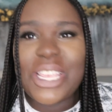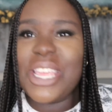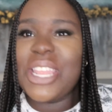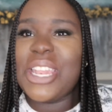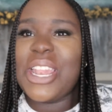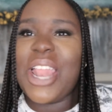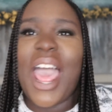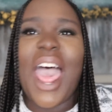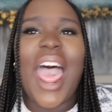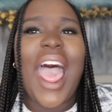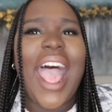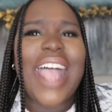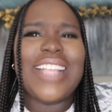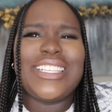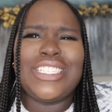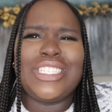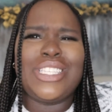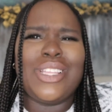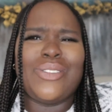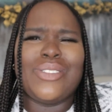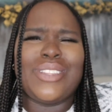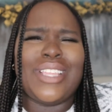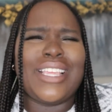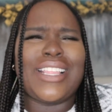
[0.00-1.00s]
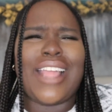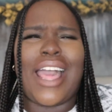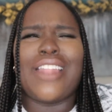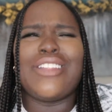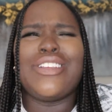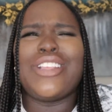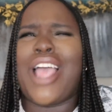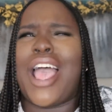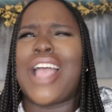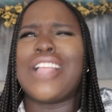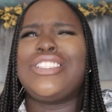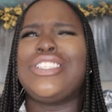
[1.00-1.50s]
And I just don't think
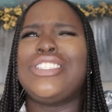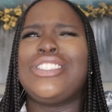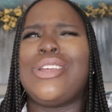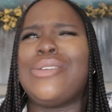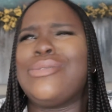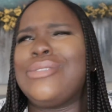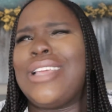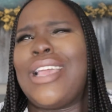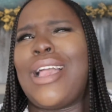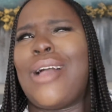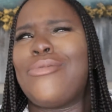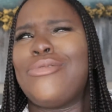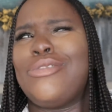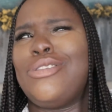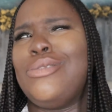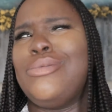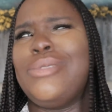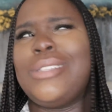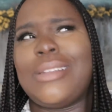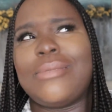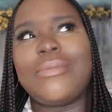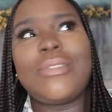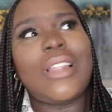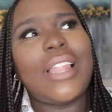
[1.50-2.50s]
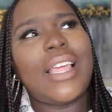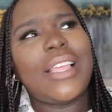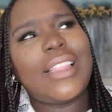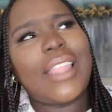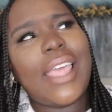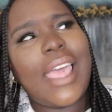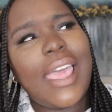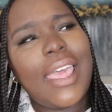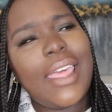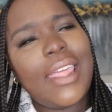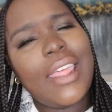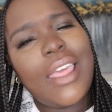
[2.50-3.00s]
I would do something like
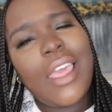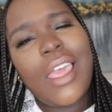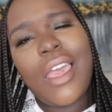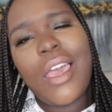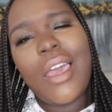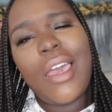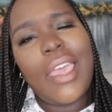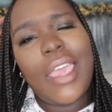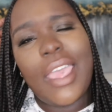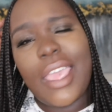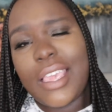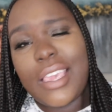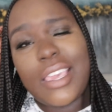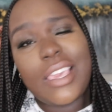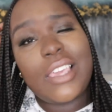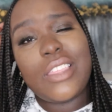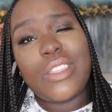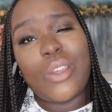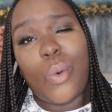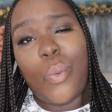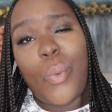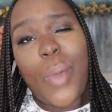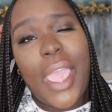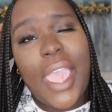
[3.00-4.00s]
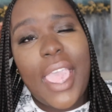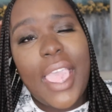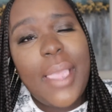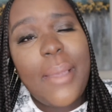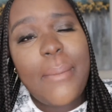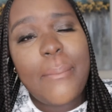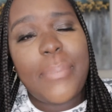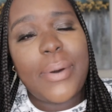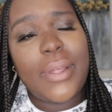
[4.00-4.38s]
that either way.